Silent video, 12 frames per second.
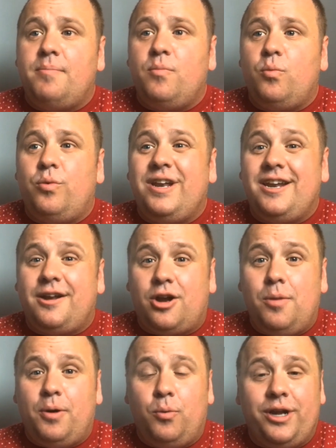we did a
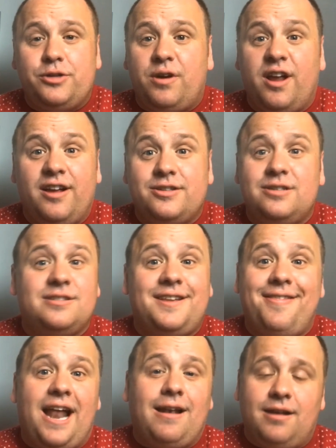couple of weeks rehearsals,
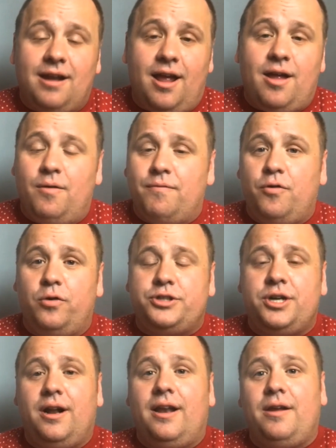and then
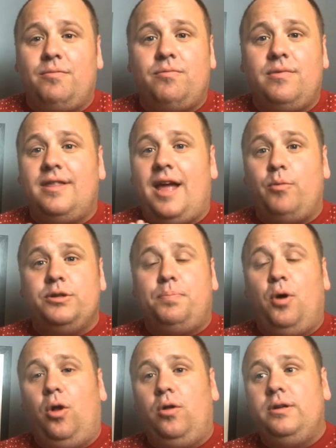unfortunately that was
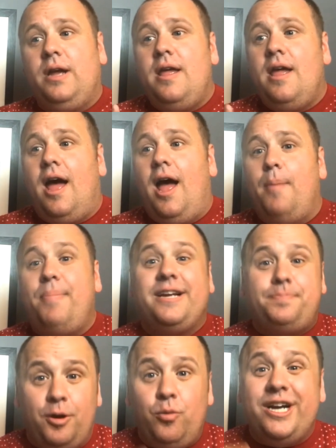pulled. But it's
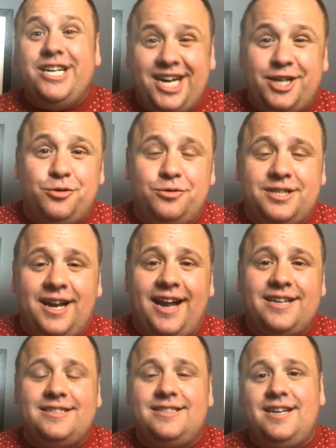been rescheduled to
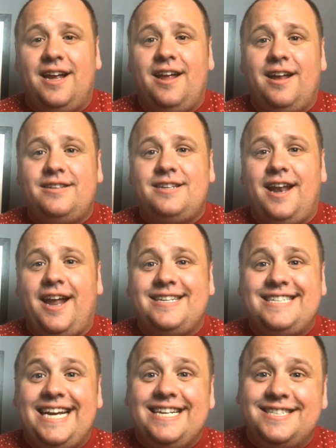
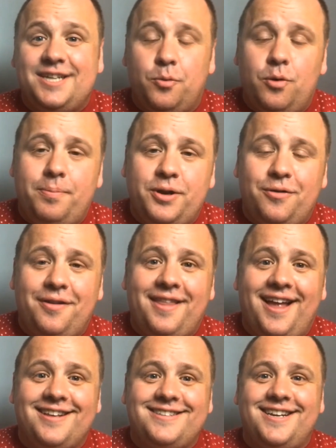next Easter. We'll be doing
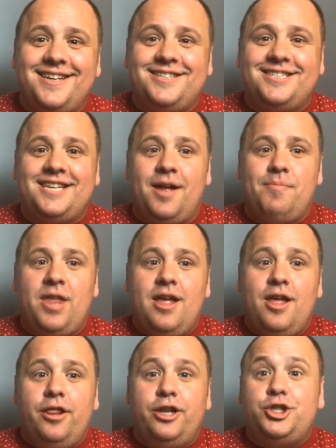that. It's
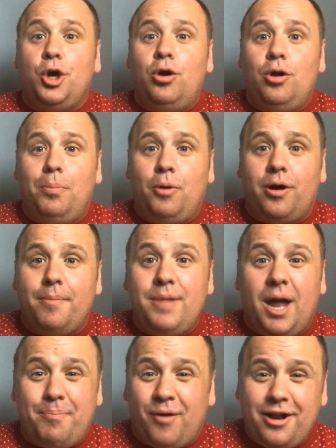The Jungle Book,
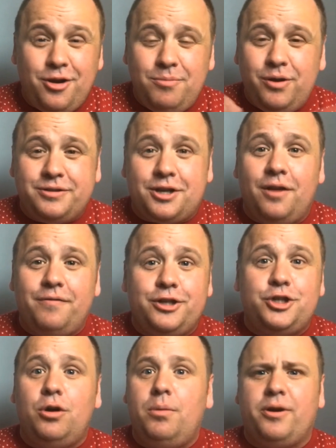a brand new musical of The
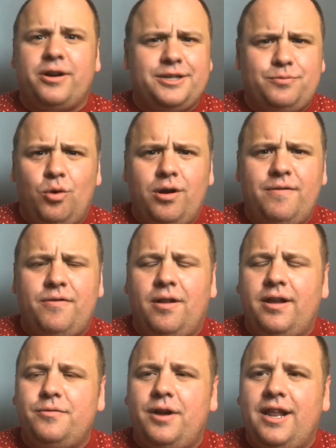Jungle Book. It's wonderful,
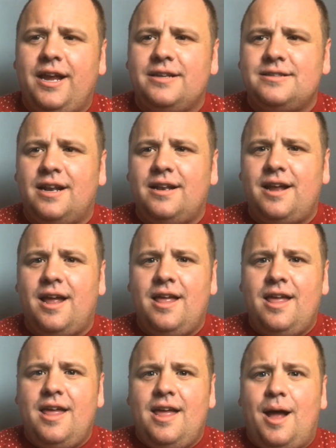it really is, and
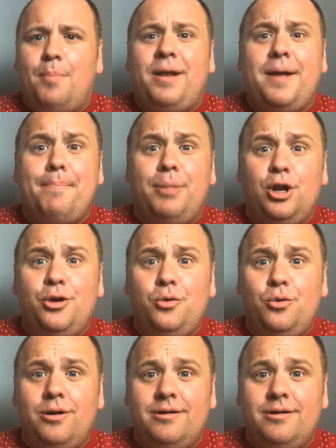I'm playing Baloo,